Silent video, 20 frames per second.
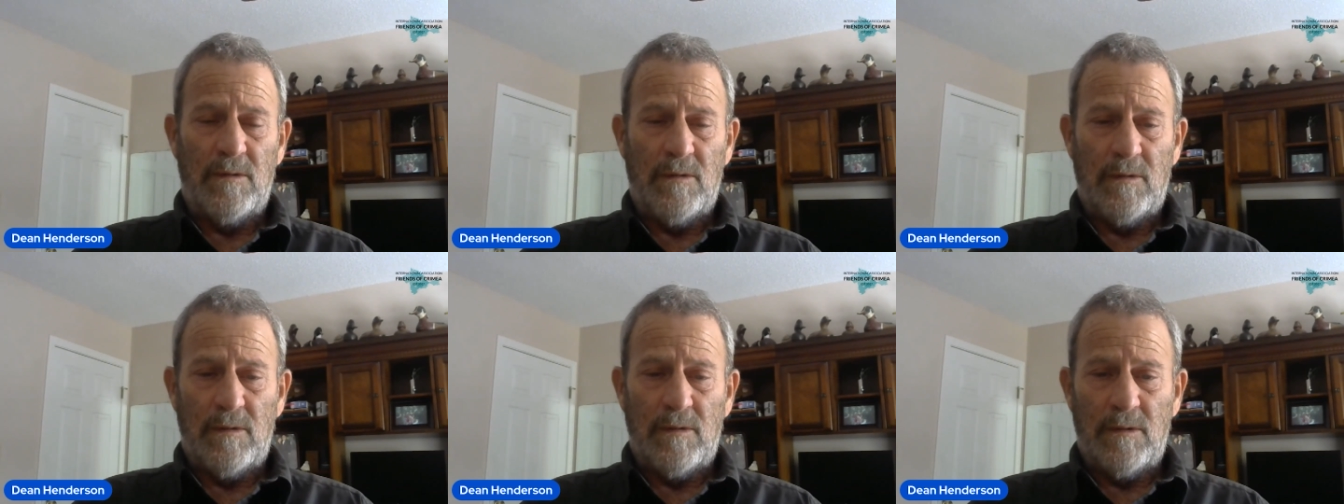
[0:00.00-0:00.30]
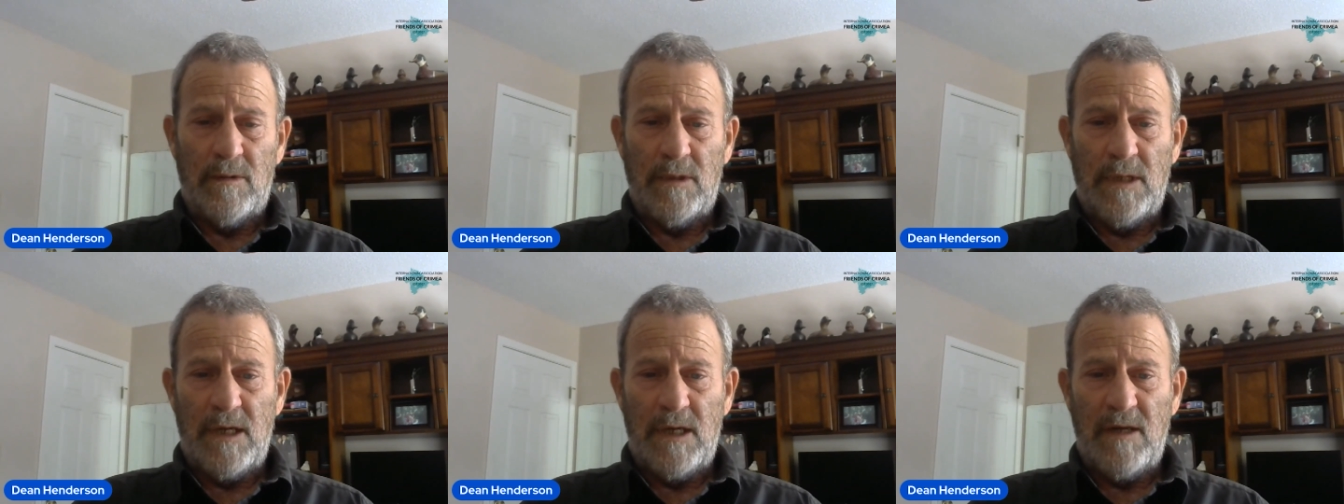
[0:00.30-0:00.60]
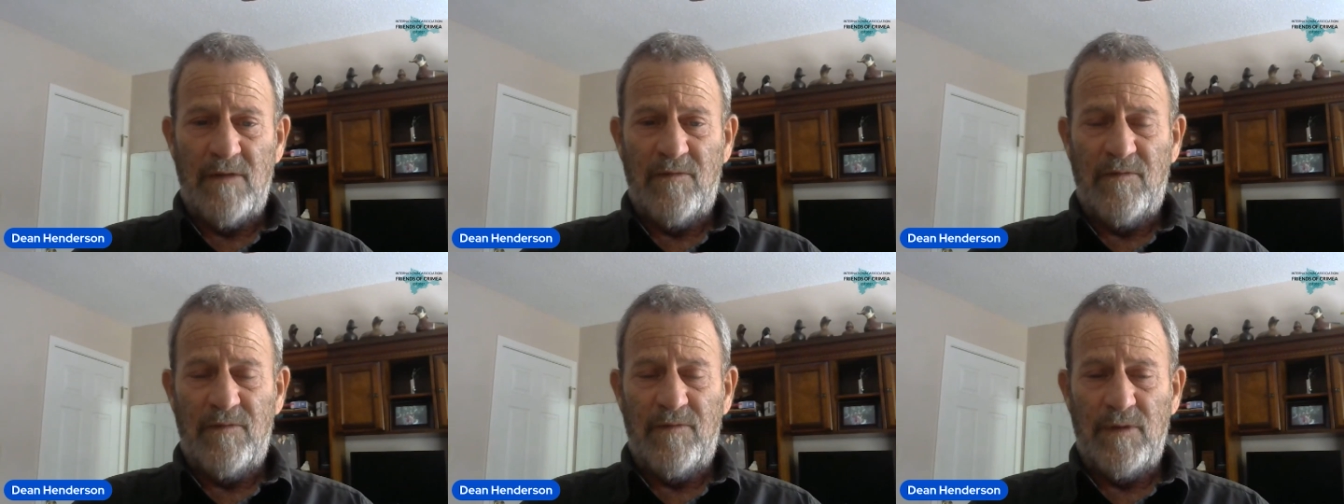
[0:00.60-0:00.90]
the, the
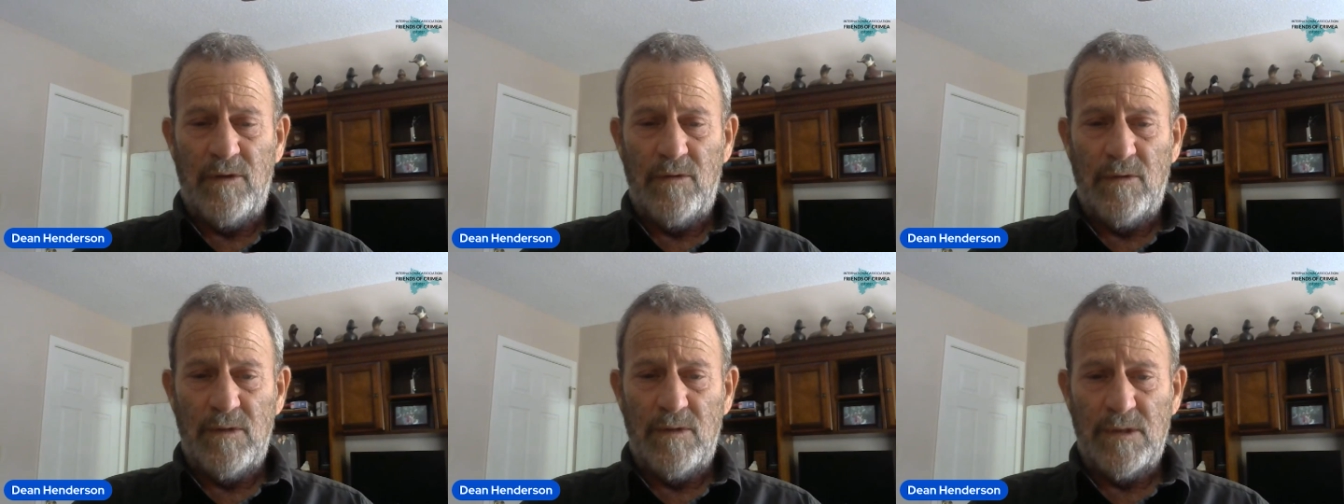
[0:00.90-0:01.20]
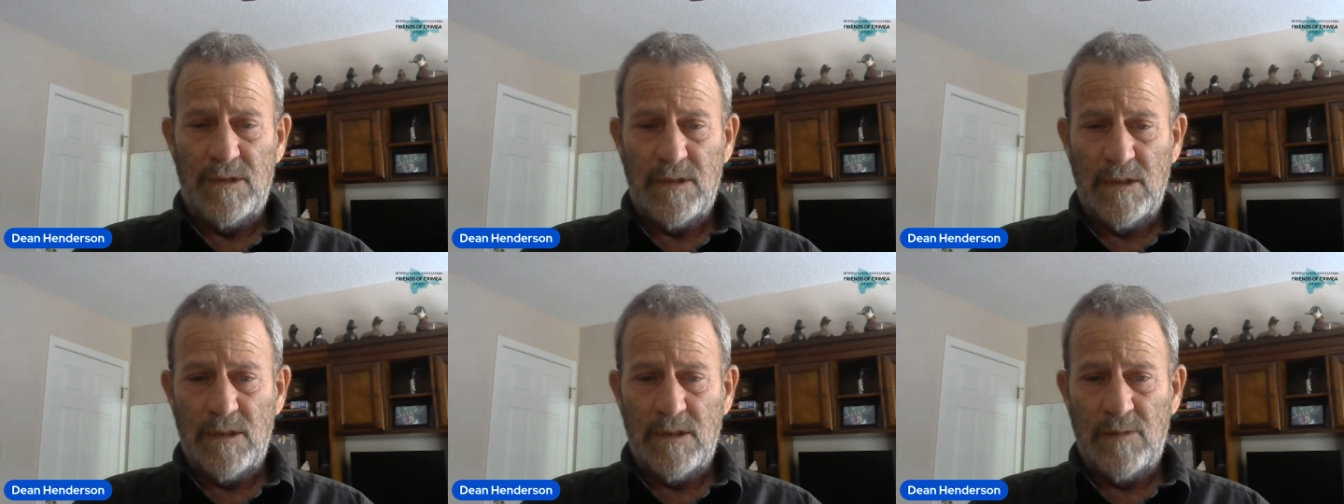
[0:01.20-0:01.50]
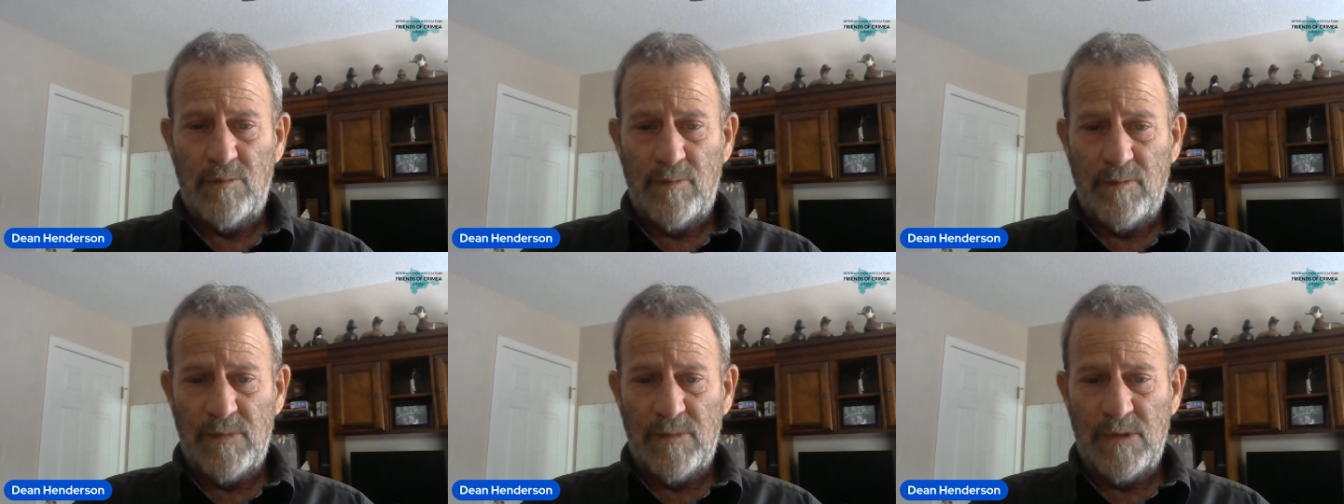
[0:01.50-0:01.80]
native view is, is
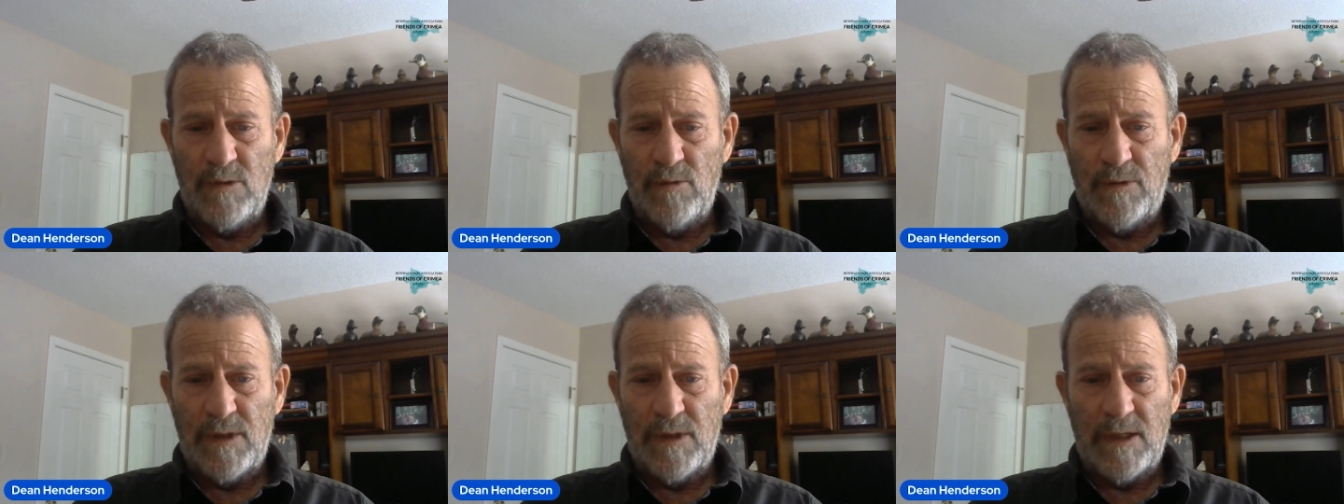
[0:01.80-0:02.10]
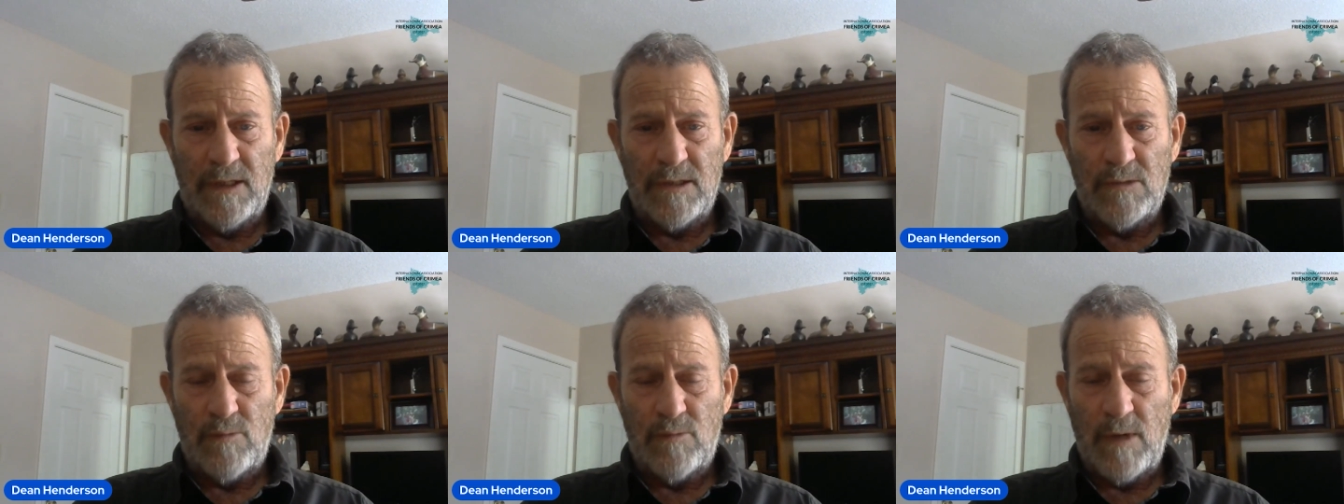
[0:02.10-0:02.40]
two things,